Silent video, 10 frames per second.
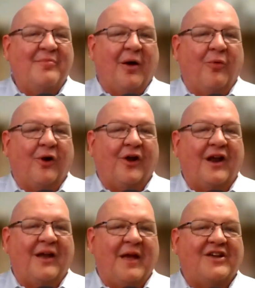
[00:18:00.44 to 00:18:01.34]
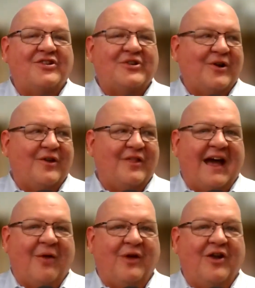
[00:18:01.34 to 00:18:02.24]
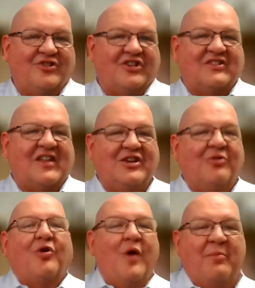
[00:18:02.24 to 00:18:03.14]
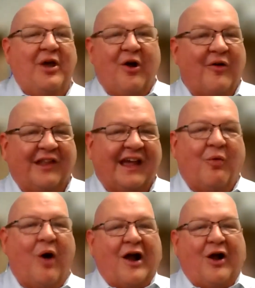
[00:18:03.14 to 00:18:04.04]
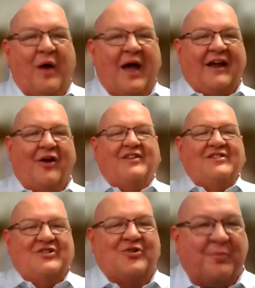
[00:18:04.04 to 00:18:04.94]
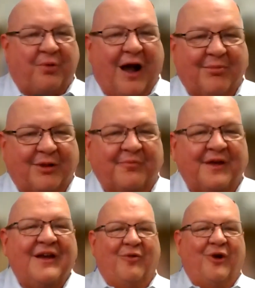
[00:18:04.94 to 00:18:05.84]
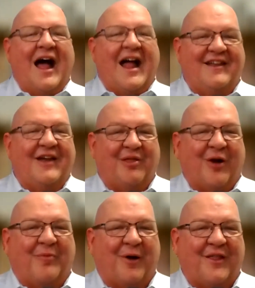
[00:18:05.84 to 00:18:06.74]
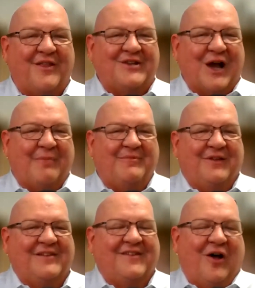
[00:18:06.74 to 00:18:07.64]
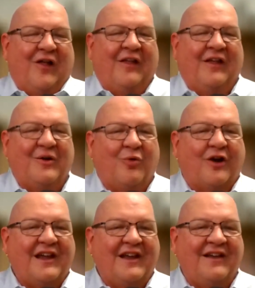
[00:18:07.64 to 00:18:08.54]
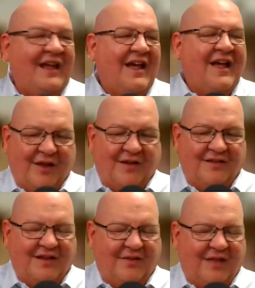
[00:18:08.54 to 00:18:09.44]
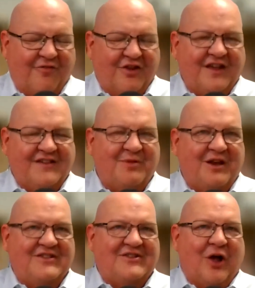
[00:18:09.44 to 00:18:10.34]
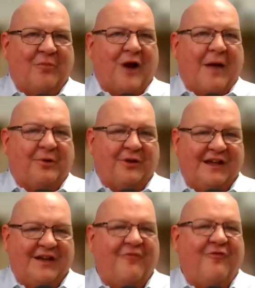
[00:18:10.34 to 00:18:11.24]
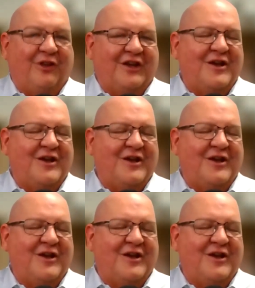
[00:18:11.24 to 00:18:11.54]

but we're going to make sure that we don't just send you equipment only and walk away and go this is your problem. We're not done with our part of the job till it's all working, the everything's been installed properly and fully